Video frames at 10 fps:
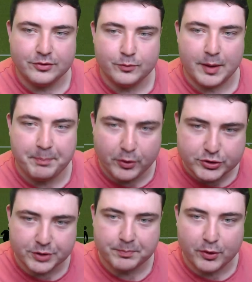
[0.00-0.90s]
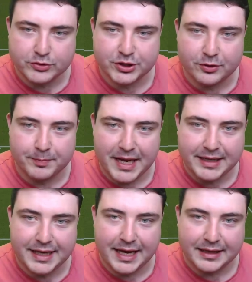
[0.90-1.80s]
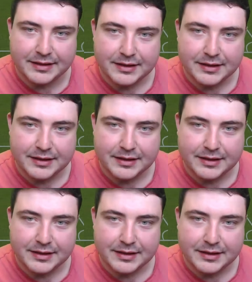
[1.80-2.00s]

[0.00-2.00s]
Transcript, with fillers: We're pushing Portugal back here.